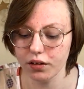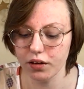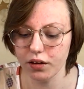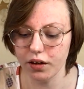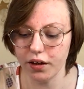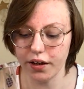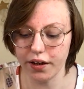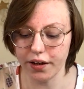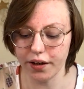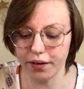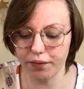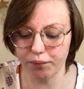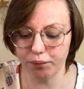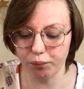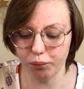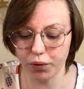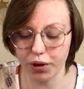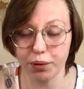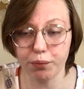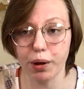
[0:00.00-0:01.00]

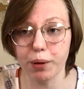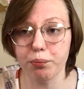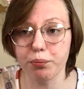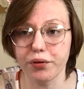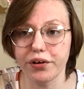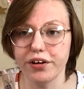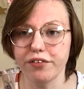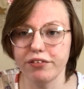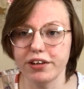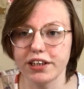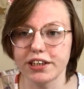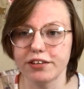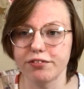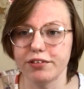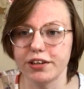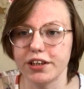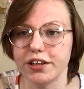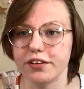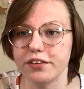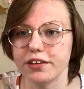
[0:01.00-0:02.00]
one of my previous
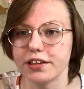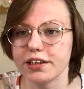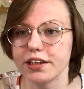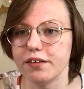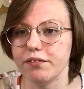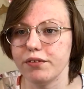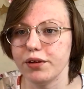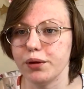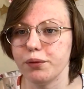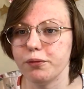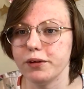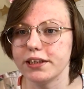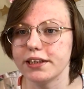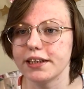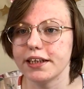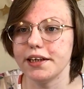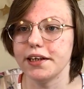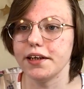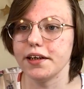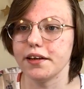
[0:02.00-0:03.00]
videos somebody was
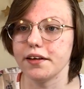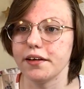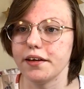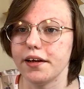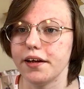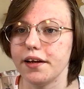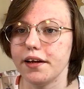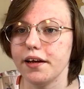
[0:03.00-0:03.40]
saying that